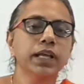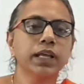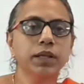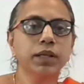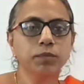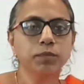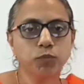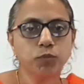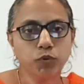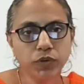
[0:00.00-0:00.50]

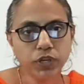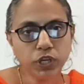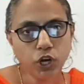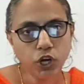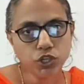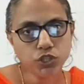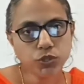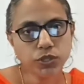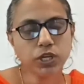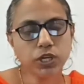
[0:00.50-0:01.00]
Moving on to
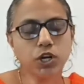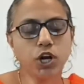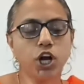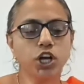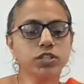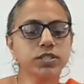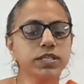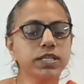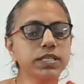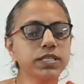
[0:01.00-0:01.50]
the
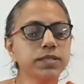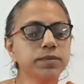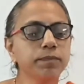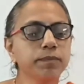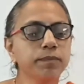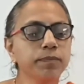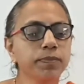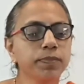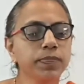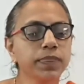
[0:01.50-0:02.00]
causes.
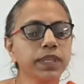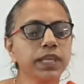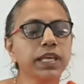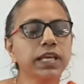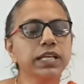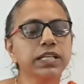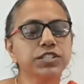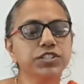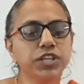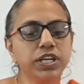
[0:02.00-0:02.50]

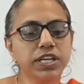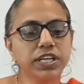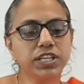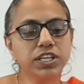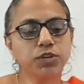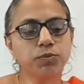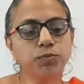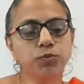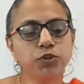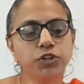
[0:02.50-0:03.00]
Genetic
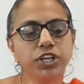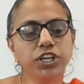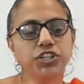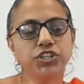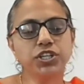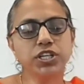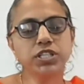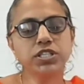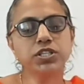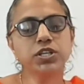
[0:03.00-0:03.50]

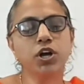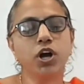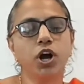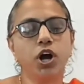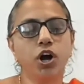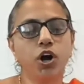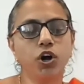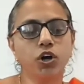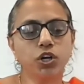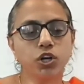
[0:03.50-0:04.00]
mutations
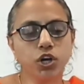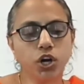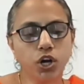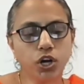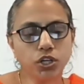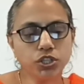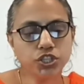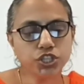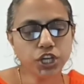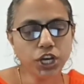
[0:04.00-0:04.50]
or
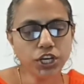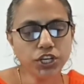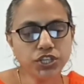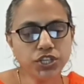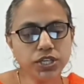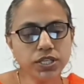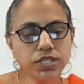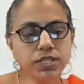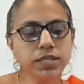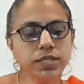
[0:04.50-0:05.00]

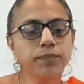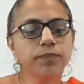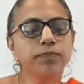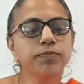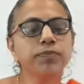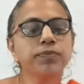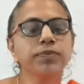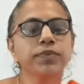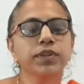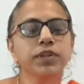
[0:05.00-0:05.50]
changes
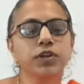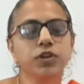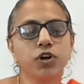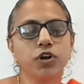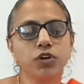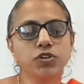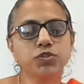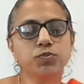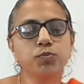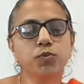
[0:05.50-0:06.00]

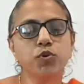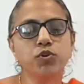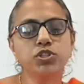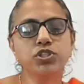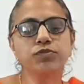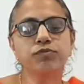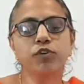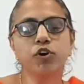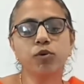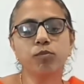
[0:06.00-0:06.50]
cause most
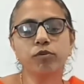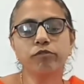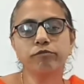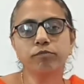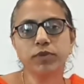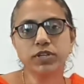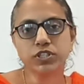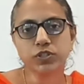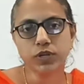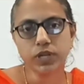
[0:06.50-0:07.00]
form of
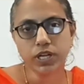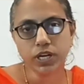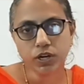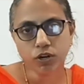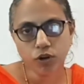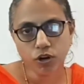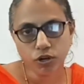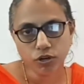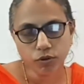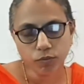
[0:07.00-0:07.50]
muscular
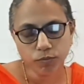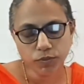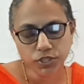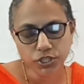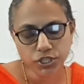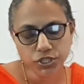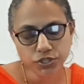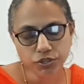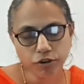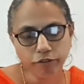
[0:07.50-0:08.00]

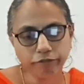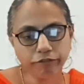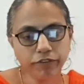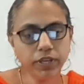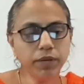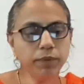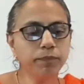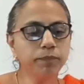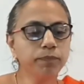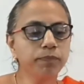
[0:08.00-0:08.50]
dystrophy.